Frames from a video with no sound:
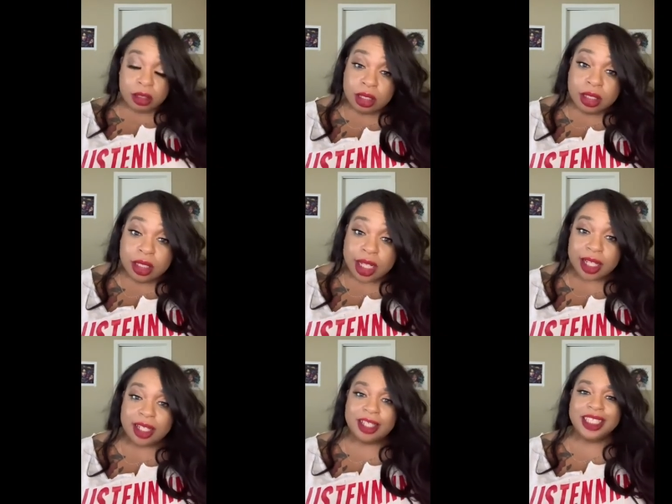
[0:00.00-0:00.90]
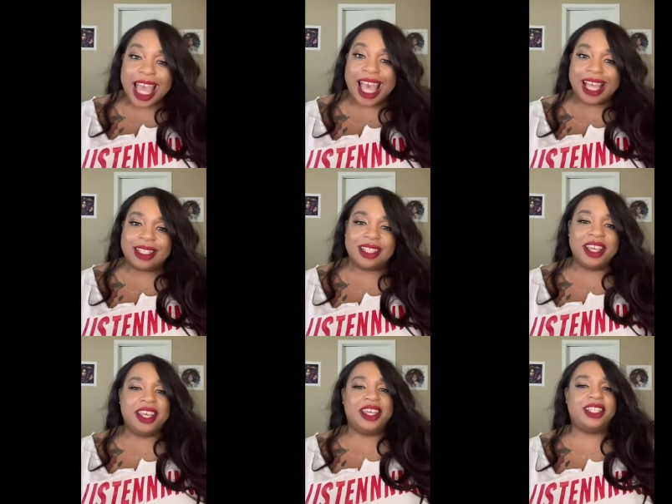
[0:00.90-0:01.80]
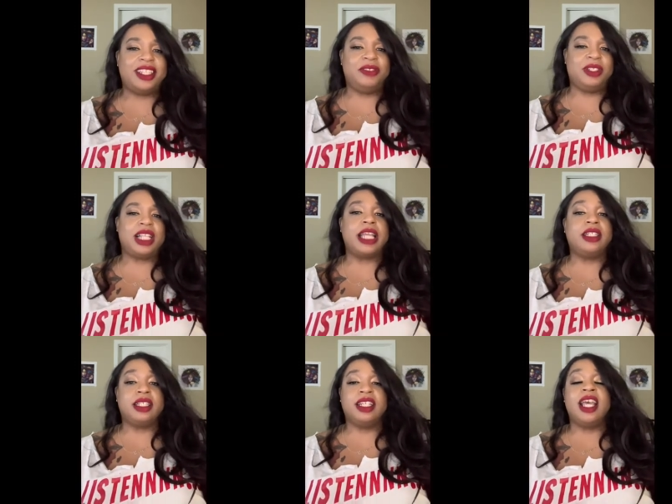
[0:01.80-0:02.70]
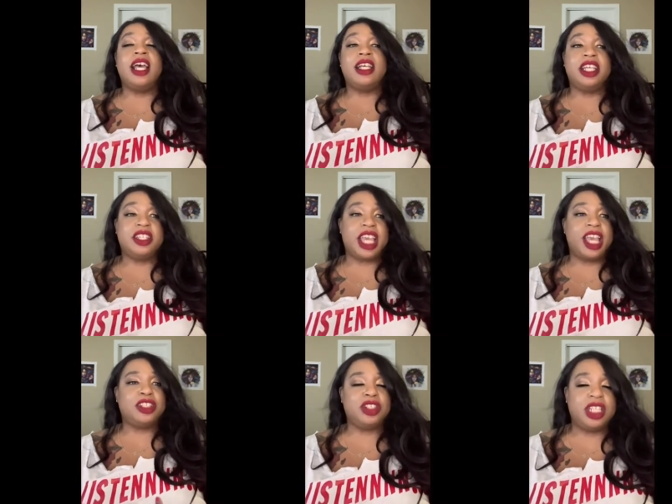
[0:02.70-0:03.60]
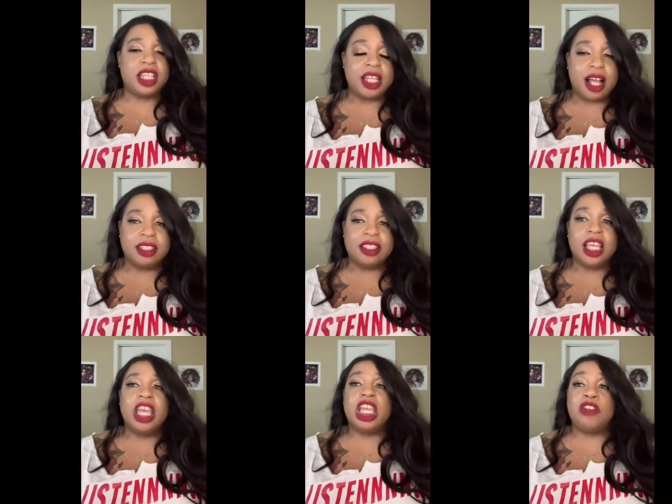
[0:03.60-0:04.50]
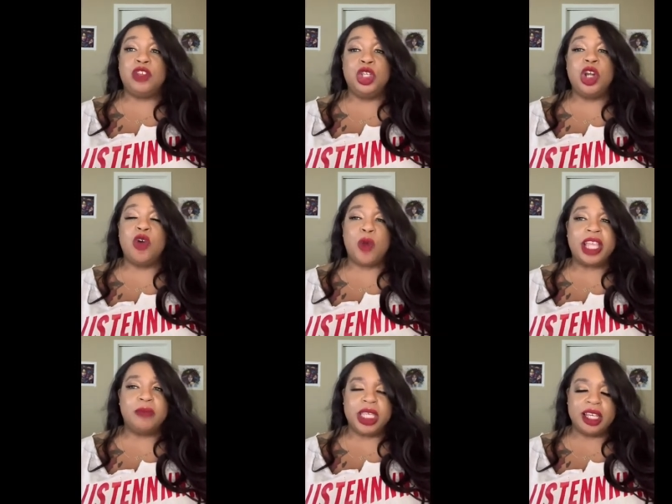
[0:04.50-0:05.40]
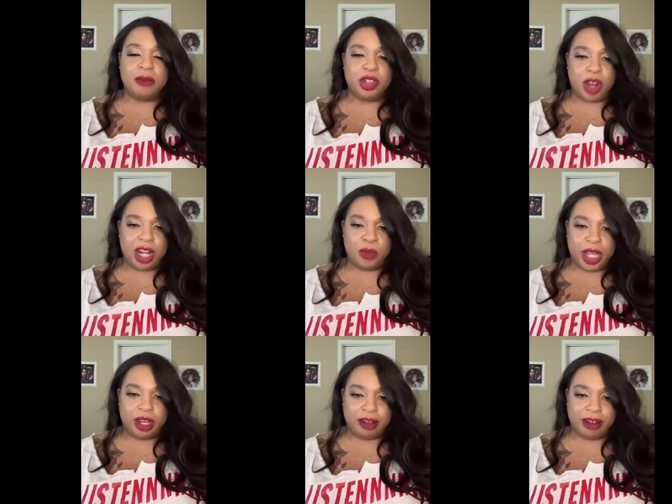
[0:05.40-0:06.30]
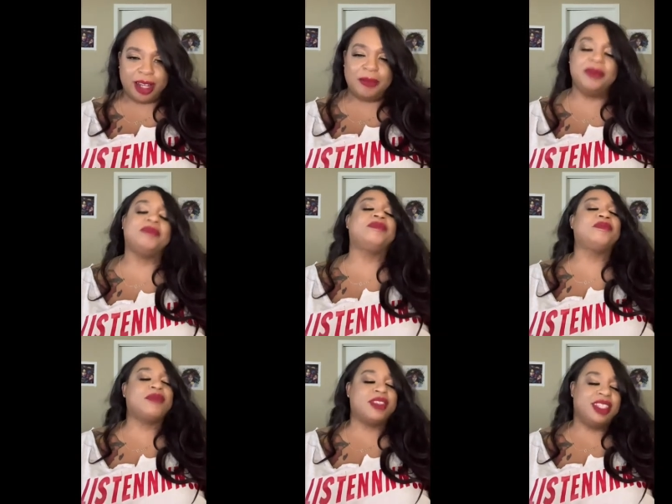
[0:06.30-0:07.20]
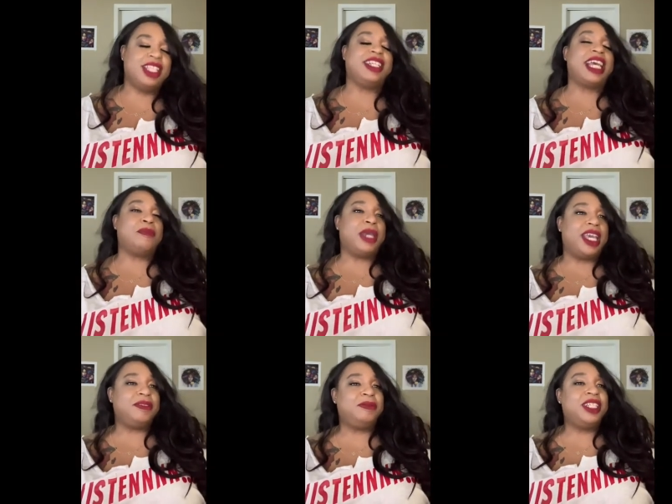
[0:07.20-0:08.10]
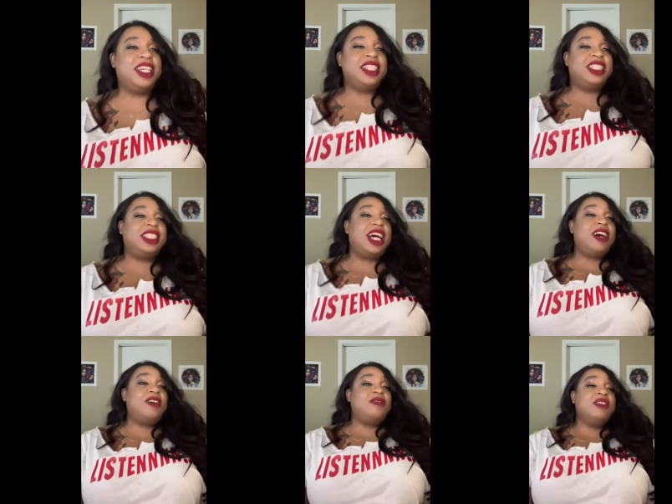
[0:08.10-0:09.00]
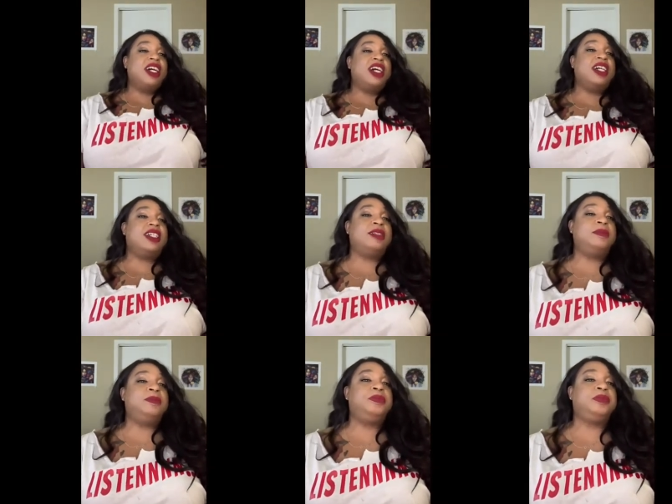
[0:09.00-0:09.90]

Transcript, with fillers: nigga, yes. And she was like, good, here's an extra $10 if you don't wake me up trying to wake her up. And they're like, bet. So, um,